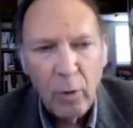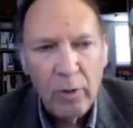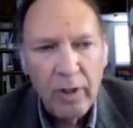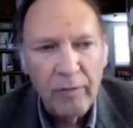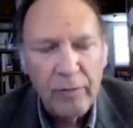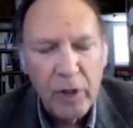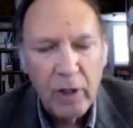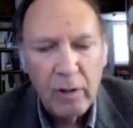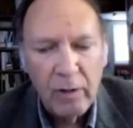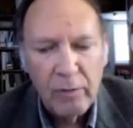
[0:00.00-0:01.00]
So
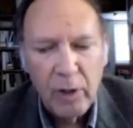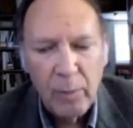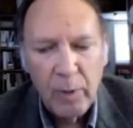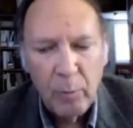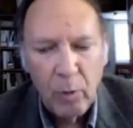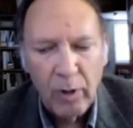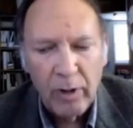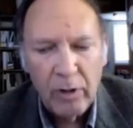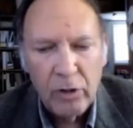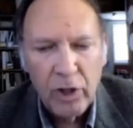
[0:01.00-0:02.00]
if JP
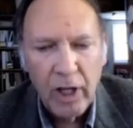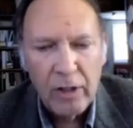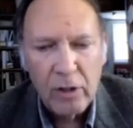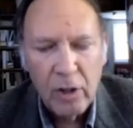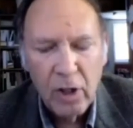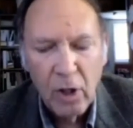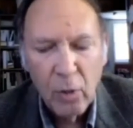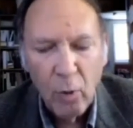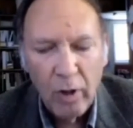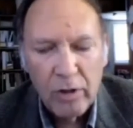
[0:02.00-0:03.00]
Morgan
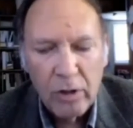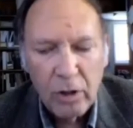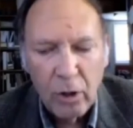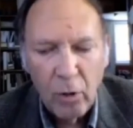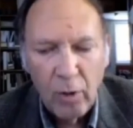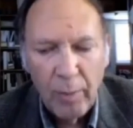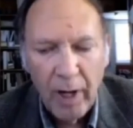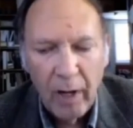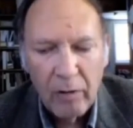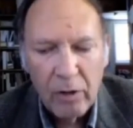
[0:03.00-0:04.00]
Chase wants to
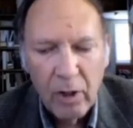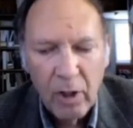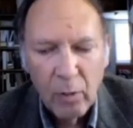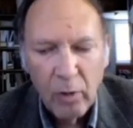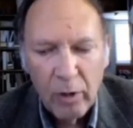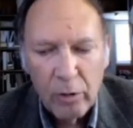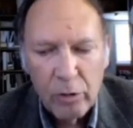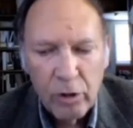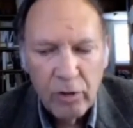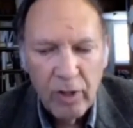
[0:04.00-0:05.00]
know about
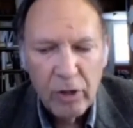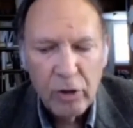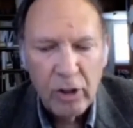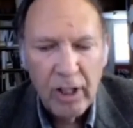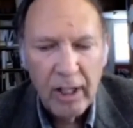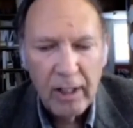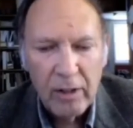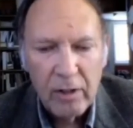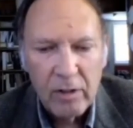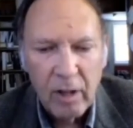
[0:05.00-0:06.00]
whether they should
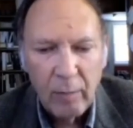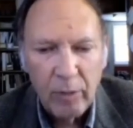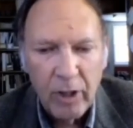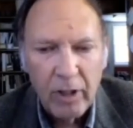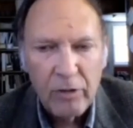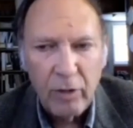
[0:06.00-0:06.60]
get into some